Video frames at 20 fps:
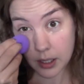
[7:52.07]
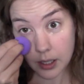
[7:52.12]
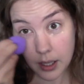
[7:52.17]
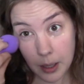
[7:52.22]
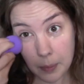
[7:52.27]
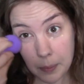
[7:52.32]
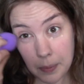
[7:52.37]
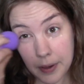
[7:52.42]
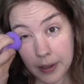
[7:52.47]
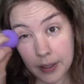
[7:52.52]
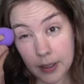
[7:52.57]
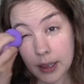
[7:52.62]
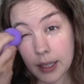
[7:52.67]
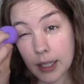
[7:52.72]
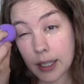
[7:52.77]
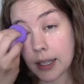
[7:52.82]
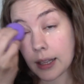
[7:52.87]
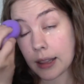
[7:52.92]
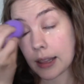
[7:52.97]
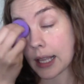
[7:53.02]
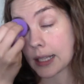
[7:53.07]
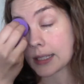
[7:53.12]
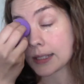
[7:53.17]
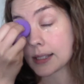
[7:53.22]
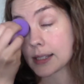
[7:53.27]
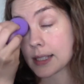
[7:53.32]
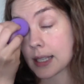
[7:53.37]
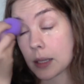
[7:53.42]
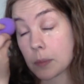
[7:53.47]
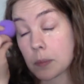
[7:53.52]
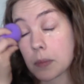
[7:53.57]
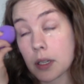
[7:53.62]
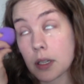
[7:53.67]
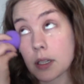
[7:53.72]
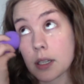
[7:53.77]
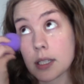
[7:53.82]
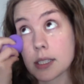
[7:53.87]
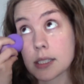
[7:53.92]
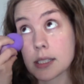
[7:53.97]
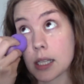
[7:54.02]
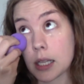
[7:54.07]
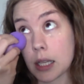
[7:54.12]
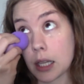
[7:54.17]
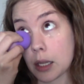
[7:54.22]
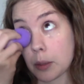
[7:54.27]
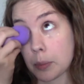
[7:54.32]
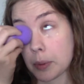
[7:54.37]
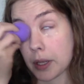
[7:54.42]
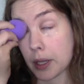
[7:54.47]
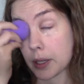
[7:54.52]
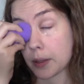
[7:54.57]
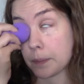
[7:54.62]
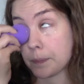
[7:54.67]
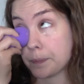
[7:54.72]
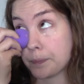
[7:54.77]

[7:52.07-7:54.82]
apparently that statement is a little bit...